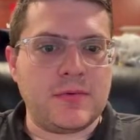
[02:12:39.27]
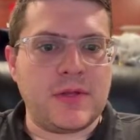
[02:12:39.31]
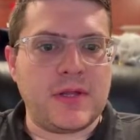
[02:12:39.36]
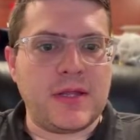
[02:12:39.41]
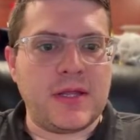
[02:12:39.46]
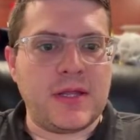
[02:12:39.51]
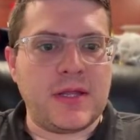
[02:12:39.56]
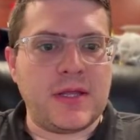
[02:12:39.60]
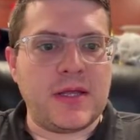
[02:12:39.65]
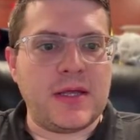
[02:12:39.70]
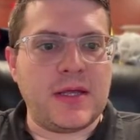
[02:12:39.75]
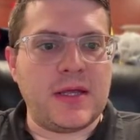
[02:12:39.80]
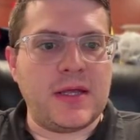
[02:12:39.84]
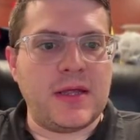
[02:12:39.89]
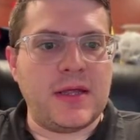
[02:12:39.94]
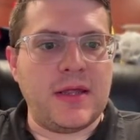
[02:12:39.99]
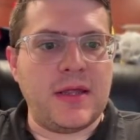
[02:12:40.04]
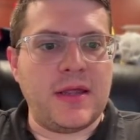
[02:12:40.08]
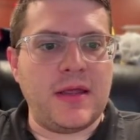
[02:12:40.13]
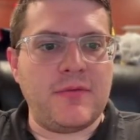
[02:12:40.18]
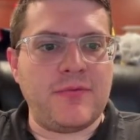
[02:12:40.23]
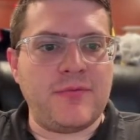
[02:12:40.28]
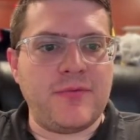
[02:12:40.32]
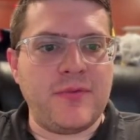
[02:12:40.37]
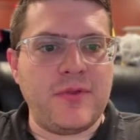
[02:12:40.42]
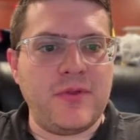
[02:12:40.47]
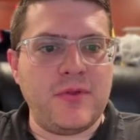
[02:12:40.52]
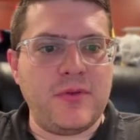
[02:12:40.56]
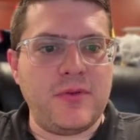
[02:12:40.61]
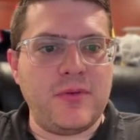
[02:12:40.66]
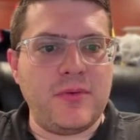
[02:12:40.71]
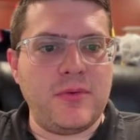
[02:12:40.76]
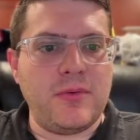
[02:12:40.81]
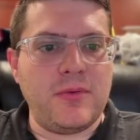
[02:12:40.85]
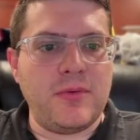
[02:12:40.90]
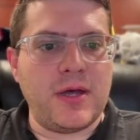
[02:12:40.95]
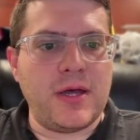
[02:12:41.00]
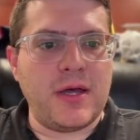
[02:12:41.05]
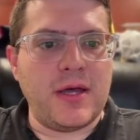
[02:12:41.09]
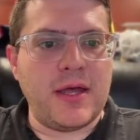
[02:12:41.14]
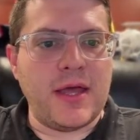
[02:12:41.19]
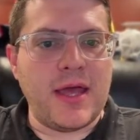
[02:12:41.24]
Okay, if you
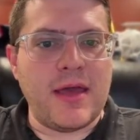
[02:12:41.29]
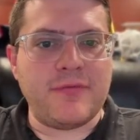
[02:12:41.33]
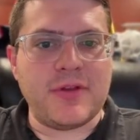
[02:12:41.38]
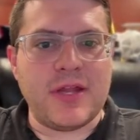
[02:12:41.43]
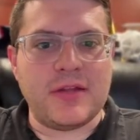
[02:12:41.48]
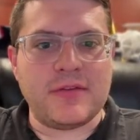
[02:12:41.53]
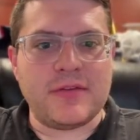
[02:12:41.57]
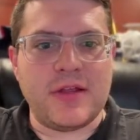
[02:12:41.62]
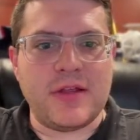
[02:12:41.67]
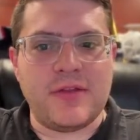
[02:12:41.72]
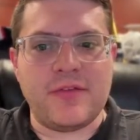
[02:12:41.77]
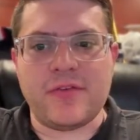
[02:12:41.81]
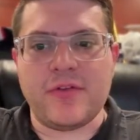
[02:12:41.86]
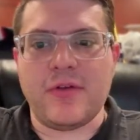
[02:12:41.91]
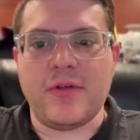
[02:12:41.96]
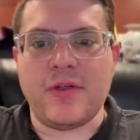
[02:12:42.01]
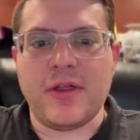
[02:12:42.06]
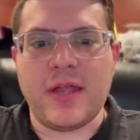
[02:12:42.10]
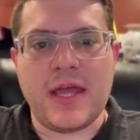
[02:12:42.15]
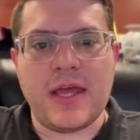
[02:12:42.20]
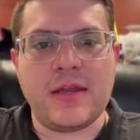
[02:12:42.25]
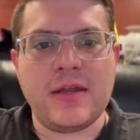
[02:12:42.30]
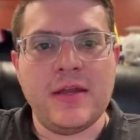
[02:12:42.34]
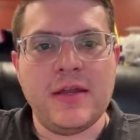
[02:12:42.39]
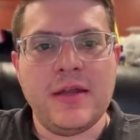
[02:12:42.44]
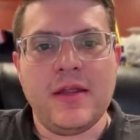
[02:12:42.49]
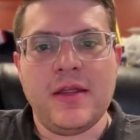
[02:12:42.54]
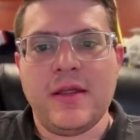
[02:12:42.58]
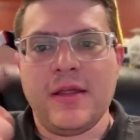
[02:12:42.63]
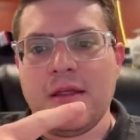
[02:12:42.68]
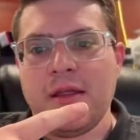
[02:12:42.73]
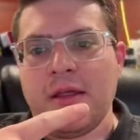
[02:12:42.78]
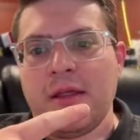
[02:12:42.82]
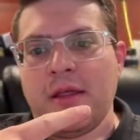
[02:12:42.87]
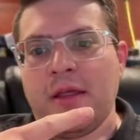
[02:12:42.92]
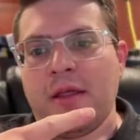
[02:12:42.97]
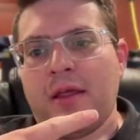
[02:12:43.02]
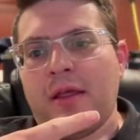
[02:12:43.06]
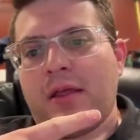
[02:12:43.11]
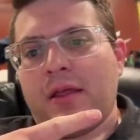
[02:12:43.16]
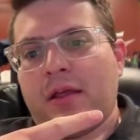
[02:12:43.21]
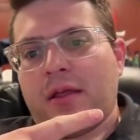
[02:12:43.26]
have not done so yet,
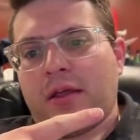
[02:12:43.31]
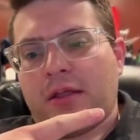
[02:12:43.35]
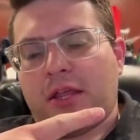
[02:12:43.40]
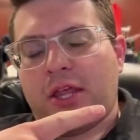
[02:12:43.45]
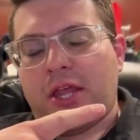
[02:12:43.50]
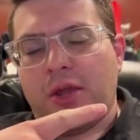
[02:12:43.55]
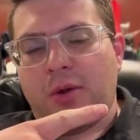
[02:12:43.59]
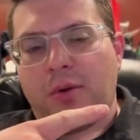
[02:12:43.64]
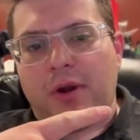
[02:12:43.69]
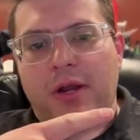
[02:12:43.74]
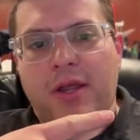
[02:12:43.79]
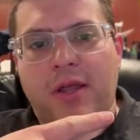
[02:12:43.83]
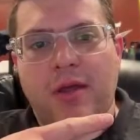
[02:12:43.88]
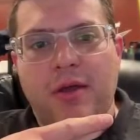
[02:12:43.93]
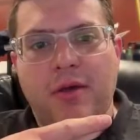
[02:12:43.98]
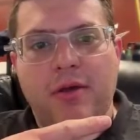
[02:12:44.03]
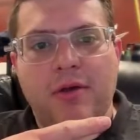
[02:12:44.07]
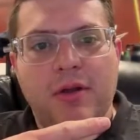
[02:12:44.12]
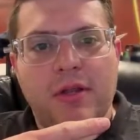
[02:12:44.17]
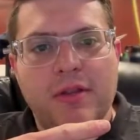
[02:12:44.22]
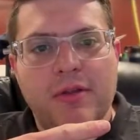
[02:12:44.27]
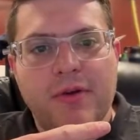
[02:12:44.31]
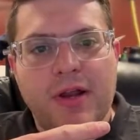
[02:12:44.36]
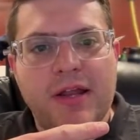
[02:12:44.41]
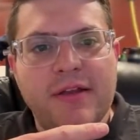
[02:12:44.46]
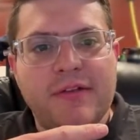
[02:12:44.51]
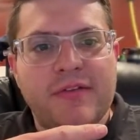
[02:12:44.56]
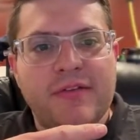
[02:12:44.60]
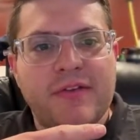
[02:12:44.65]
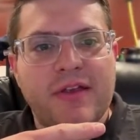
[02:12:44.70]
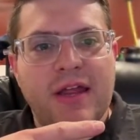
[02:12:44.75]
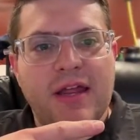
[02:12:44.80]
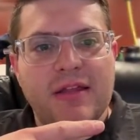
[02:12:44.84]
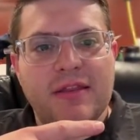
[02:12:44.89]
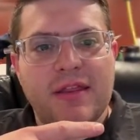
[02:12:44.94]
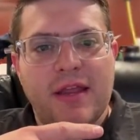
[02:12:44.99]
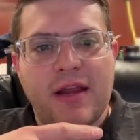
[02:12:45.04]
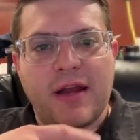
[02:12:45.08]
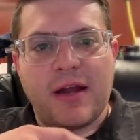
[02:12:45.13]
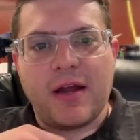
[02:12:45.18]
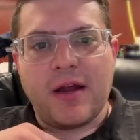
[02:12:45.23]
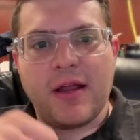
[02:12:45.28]
QR code on the right side
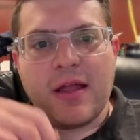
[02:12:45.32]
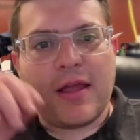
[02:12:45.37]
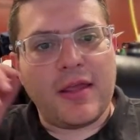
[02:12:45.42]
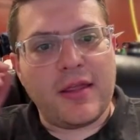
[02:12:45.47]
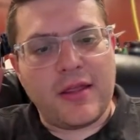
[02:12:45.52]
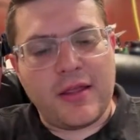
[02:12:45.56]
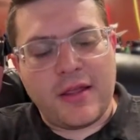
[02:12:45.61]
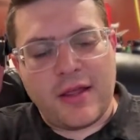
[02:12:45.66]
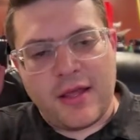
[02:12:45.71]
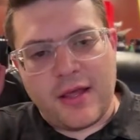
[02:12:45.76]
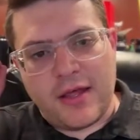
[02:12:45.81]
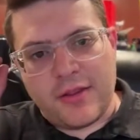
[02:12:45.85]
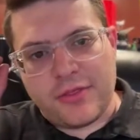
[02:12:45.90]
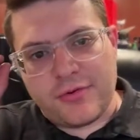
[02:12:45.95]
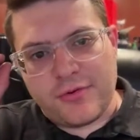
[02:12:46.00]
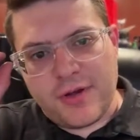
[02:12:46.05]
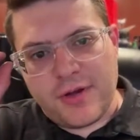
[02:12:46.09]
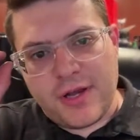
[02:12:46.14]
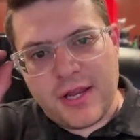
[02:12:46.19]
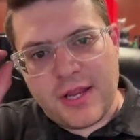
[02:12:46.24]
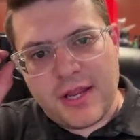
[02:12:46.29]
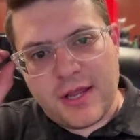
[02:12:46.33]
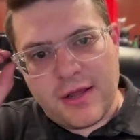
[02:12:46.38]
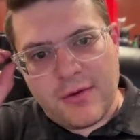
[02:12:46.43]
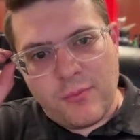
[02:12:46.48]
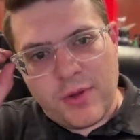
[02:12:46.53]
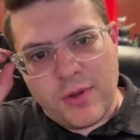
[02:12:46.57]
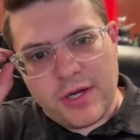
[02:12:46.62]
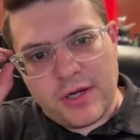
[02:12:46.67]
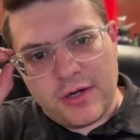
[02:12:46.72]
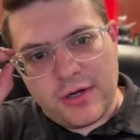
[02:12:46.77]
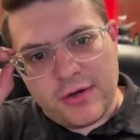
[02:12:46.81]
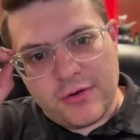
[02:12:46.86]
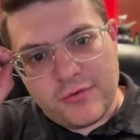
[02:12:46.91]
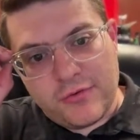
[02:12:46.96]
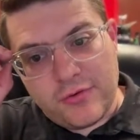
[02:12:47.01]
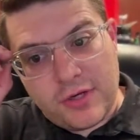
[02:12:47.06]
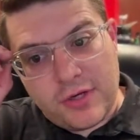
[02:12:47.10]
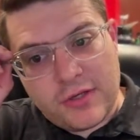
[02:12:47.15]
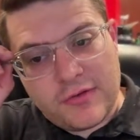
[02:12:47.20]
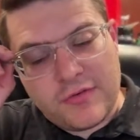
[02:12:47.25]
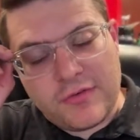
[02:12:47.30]
there. 3 winners
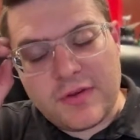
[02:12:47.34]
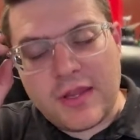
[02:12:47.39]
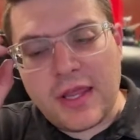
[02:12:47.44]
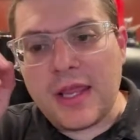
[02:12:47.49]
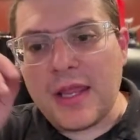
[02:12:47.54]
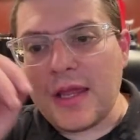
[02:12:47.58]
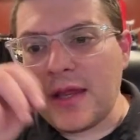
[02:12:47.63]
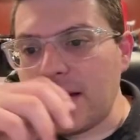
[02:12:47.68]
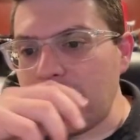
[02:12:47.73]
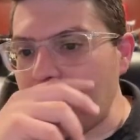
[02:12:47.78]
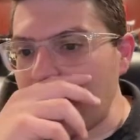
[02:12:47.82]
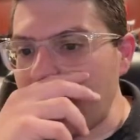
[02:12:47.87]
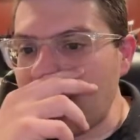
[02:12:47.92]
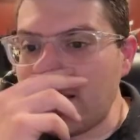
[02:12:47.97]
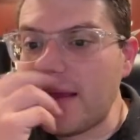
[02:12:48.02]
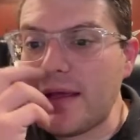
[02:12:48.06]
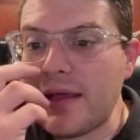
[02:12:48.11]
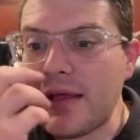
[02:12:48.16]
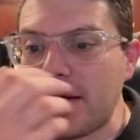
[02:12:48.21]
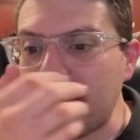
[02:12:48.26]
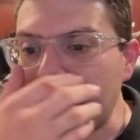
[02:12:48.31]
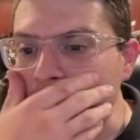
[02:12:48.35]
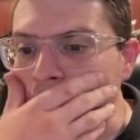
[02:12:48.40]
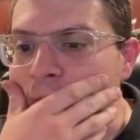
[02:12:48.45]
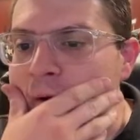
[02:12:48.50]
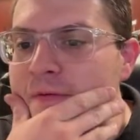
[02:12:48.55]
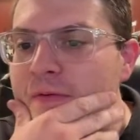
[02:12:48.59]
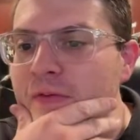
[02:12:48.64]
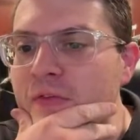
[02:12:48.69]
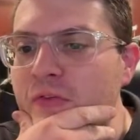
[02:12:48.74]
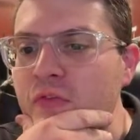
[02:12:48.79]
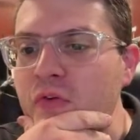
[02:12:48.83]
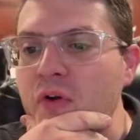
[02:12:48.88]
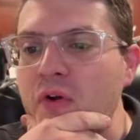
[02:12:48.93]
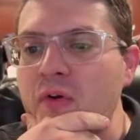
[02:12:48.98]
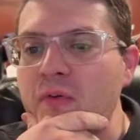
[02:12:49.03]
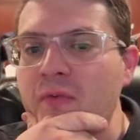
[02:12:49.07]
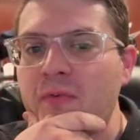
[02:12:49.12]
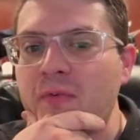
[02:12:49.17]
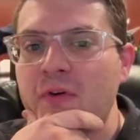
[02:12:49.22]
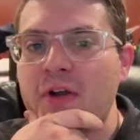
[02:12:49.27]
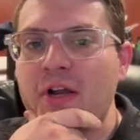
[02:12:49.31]
you could scan and
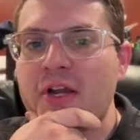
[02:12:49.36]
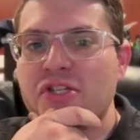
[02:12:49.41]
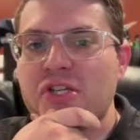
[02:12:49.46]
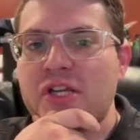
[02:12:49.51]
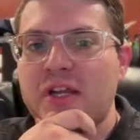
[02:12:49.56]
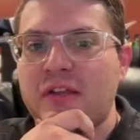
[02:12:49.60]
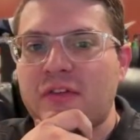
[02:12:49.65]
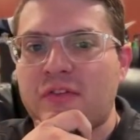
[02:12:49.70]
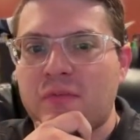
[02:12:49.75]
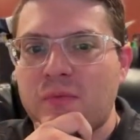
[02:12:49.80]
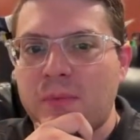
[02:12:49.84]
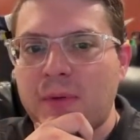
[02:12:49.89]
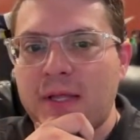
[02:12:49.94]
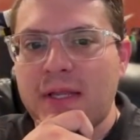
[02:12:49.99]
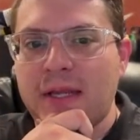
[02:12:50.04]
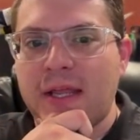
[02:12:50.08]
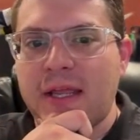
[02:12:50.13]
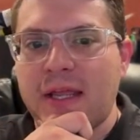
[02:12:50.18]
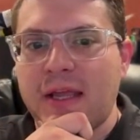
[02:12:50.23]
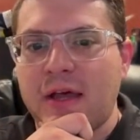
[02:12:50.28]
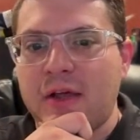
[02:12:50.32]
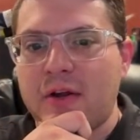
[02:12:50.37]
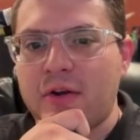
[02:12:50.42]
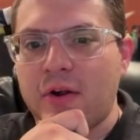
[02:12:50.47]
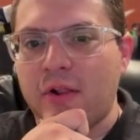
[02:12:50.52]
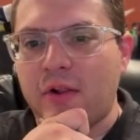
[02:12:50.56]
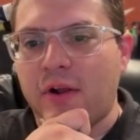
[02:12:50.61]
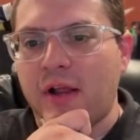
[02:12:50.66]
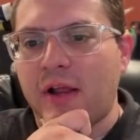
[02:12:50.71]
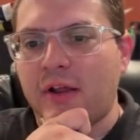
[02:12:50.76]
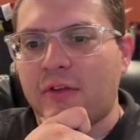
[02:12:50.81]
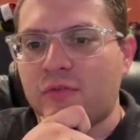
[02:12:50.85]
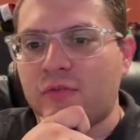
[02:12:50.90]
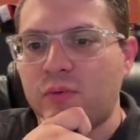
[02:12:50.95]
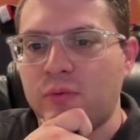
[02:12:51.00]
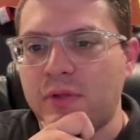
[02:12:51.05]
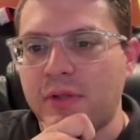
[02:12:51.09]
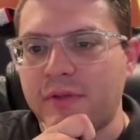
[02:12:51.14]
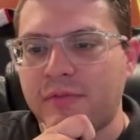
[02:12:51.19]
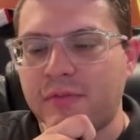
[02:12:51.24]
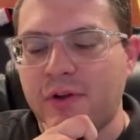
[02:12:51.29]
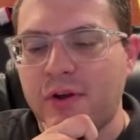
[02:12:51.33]
register for a chance to win a $100 xTool
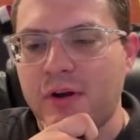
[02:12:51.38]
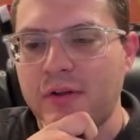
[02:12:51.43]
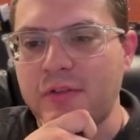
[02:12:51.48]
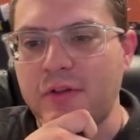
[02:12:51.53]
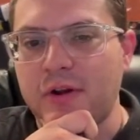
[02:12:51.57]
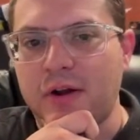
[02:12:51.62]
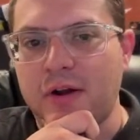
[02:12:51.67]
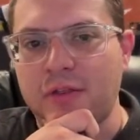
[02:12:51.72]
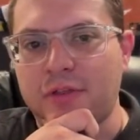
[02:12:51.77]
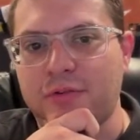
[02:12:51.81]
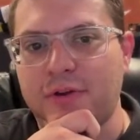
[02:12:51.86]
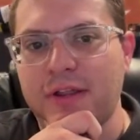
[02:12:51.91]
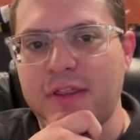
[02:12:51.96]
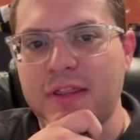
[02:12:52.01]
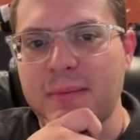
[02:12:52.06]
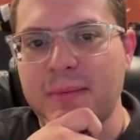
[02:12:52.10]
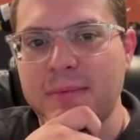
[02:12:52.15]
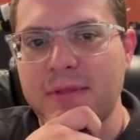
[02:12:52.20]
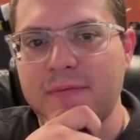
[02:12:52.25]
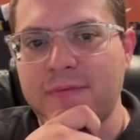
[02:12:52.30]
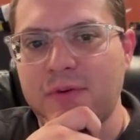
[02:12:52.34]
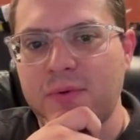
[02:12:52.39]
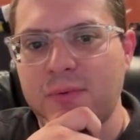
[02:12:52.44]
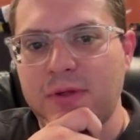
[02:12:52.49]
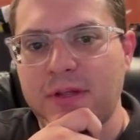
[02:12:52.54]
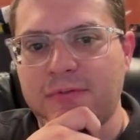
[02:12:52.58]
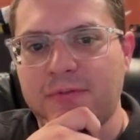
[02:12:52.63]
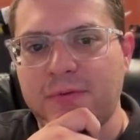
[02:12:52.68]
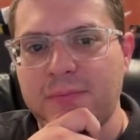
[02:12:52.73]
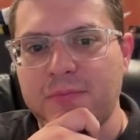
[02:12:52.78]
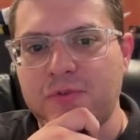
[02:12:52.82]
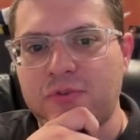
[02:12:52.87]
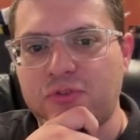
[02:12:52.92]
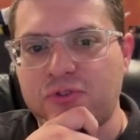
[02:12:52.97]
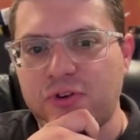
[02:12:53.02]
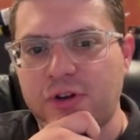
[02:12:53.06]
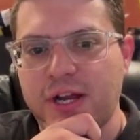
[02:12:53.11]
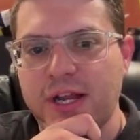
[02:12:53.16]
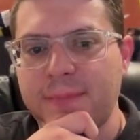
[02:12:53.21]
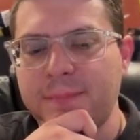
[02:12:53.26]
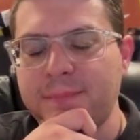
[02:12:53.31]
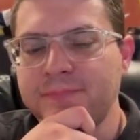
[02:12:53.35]
gift card. There are 3 of them given away from the
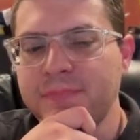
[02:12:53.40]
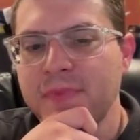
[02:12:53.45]
stream.